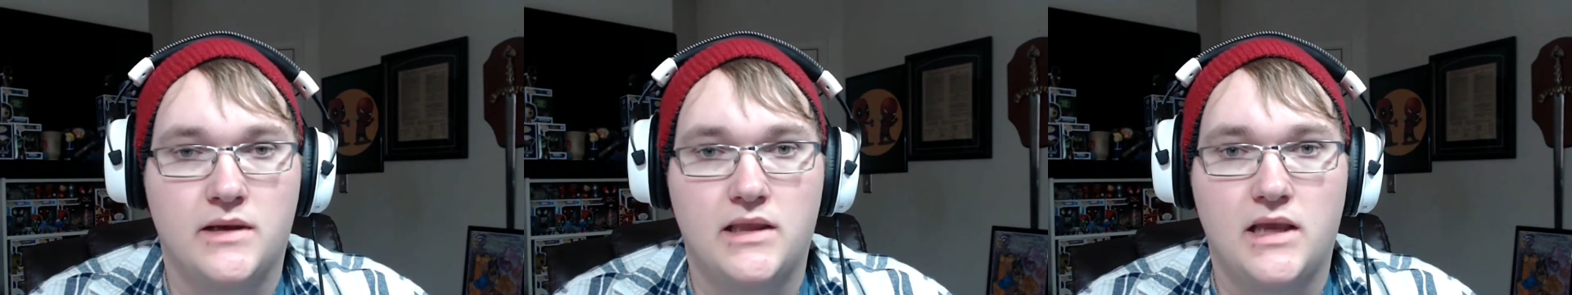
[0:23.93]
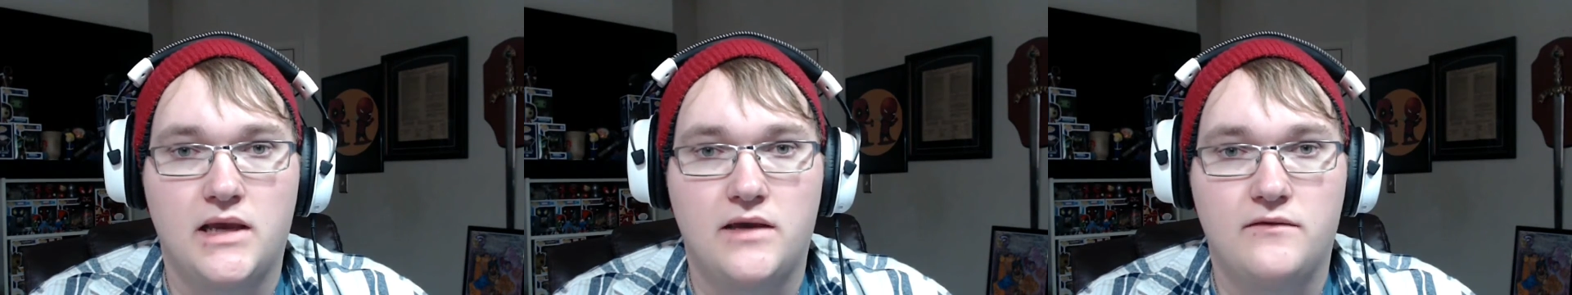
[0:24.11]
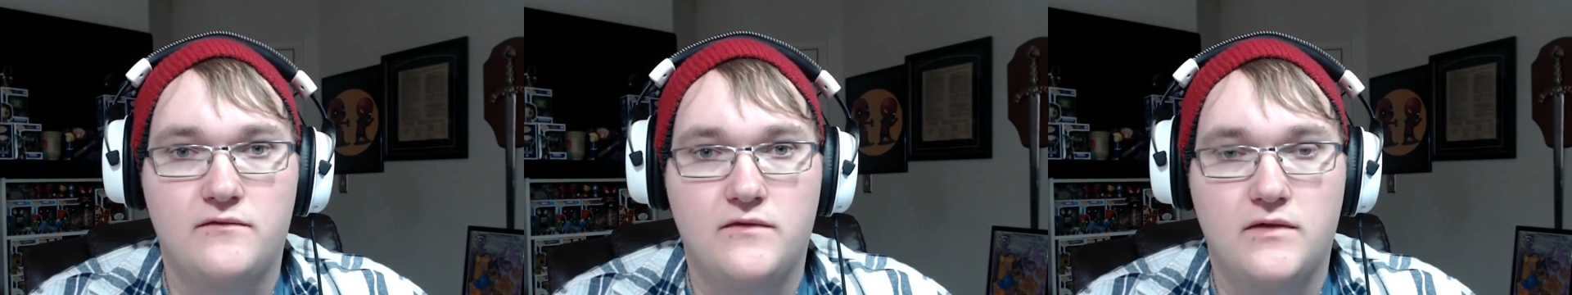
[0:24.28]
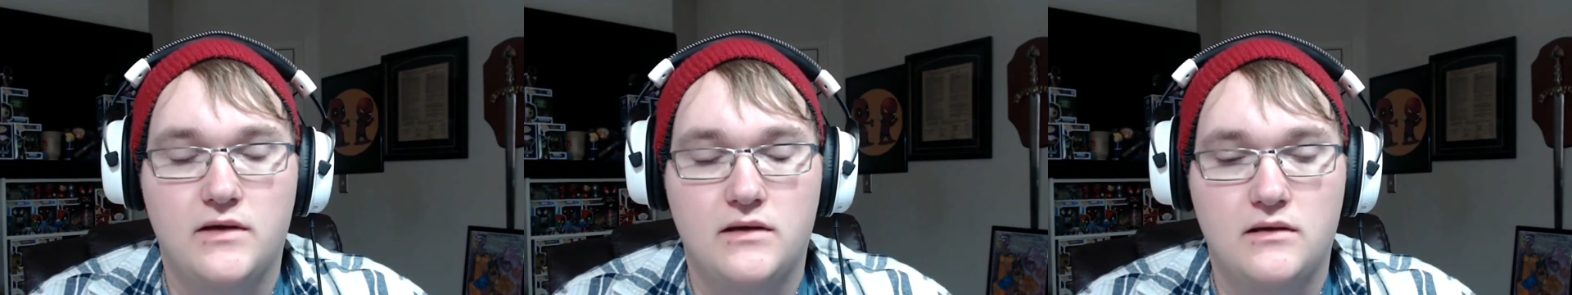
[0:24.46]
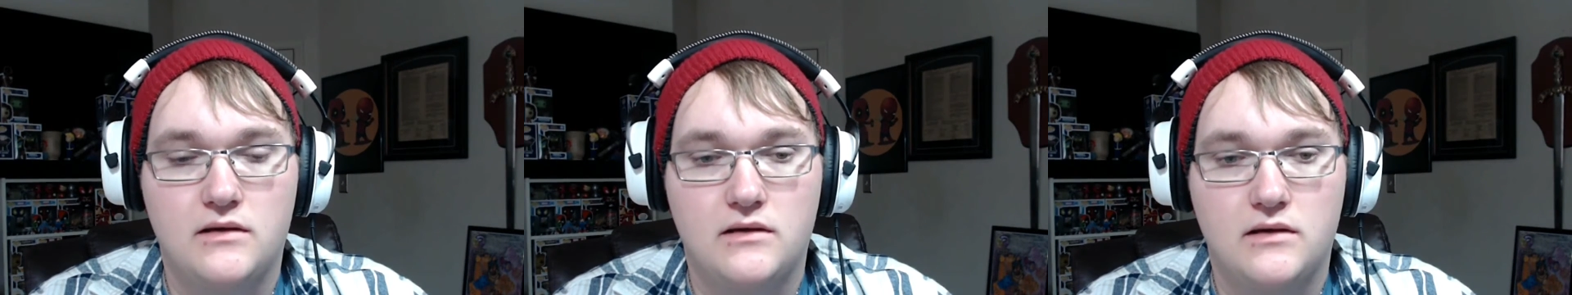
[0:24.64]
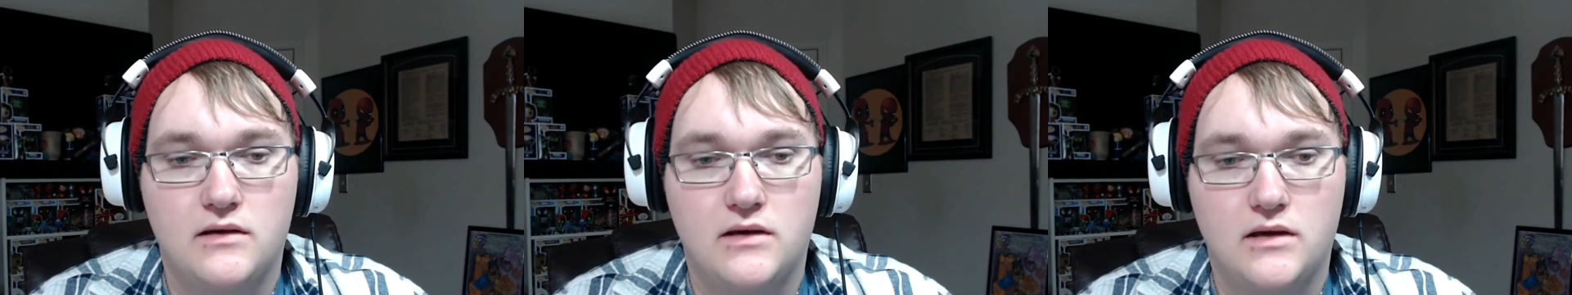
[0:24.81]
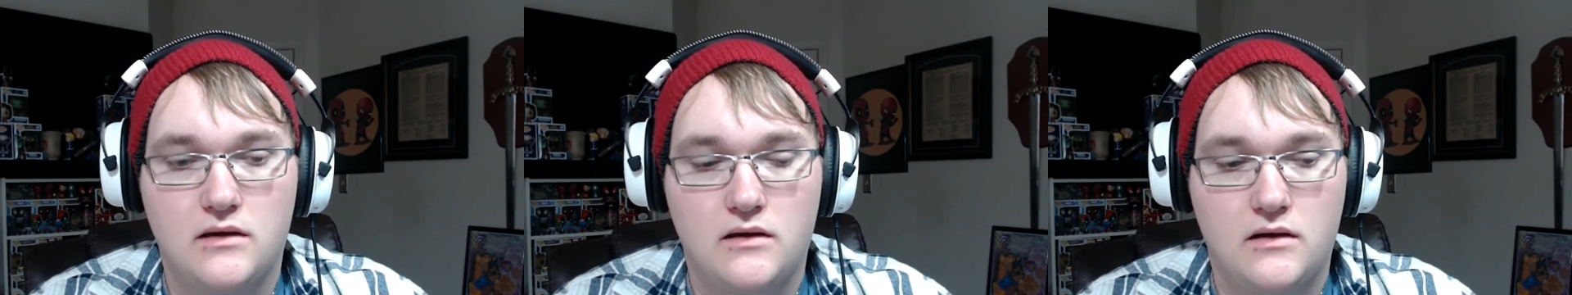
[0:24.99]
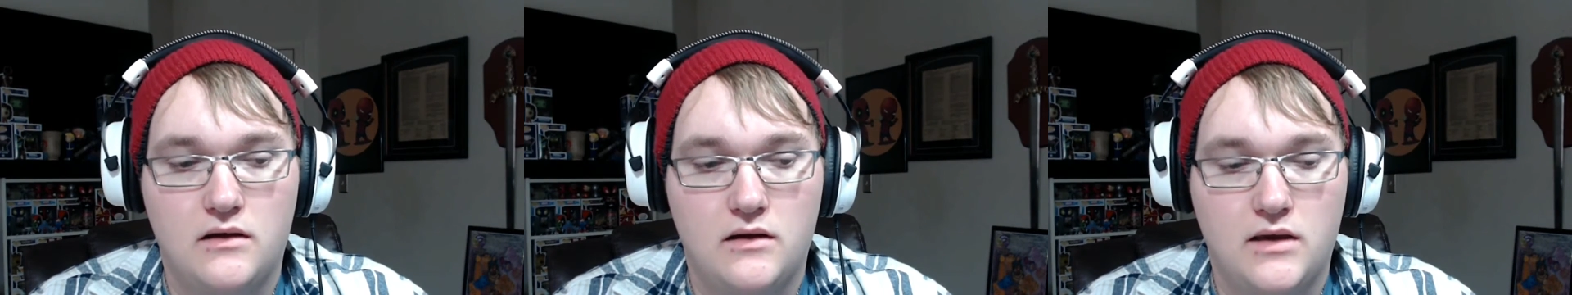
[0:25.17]
life.
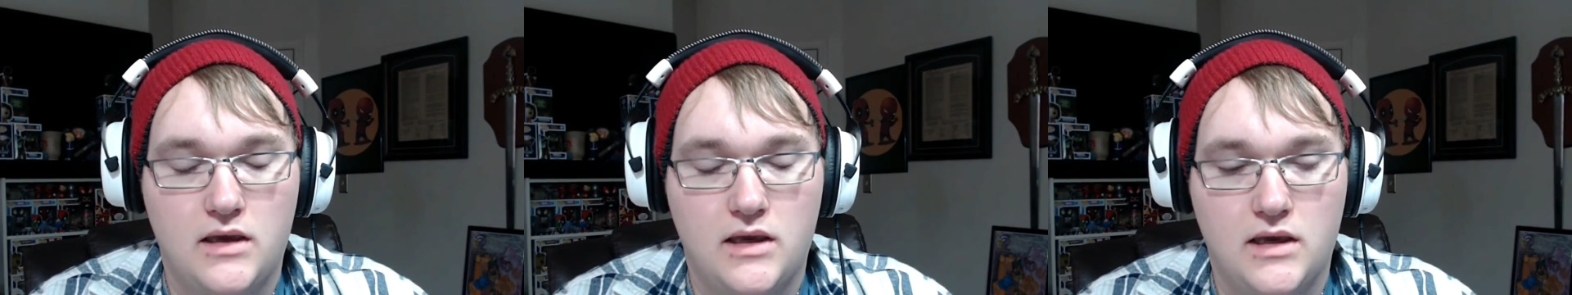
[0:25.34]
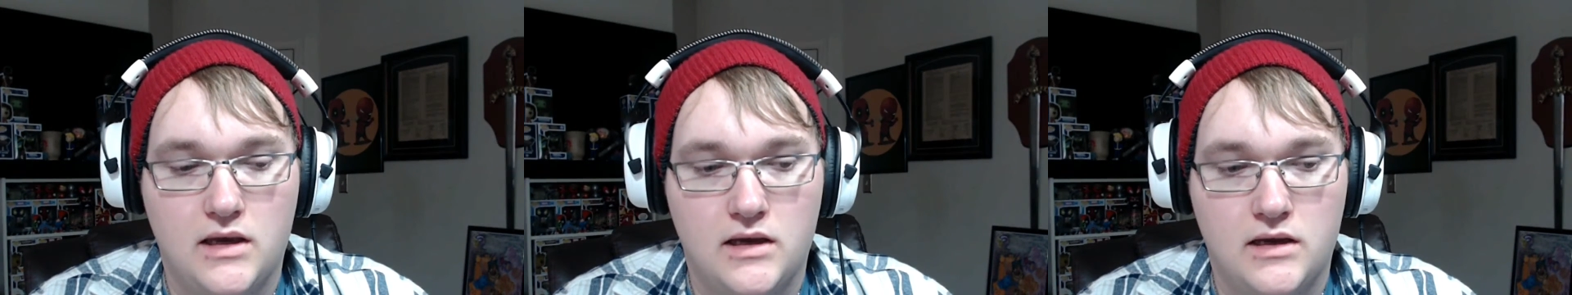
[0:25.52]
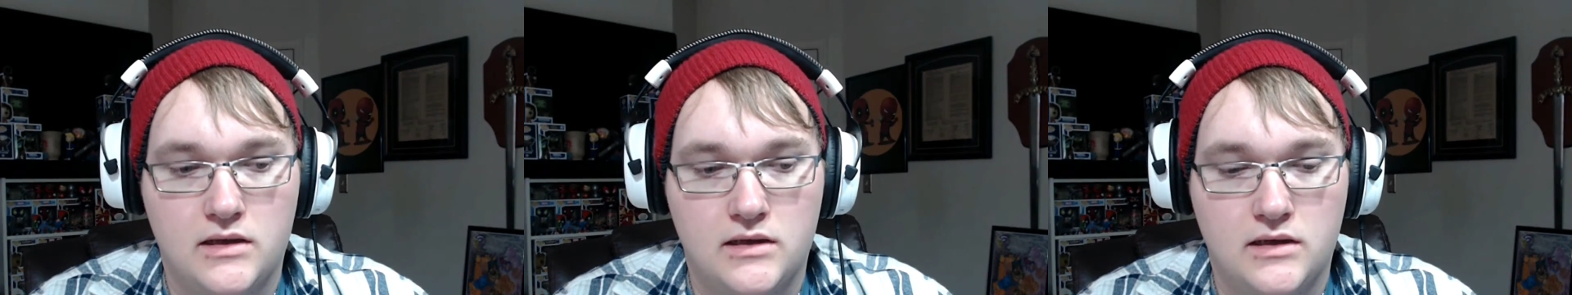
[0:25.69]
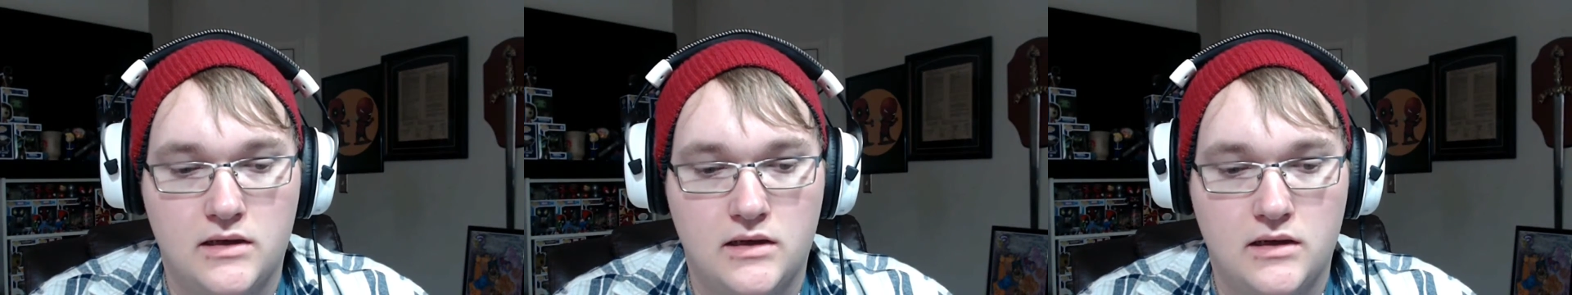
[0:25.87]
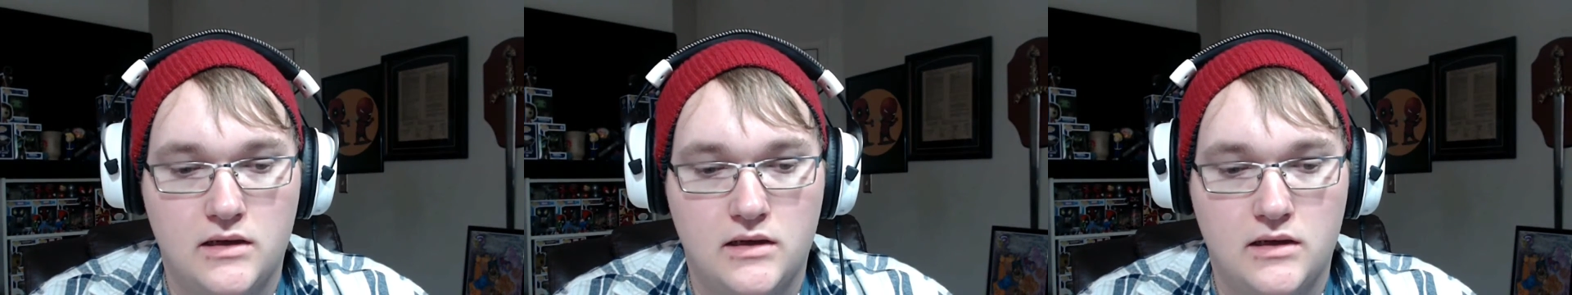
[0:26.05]
And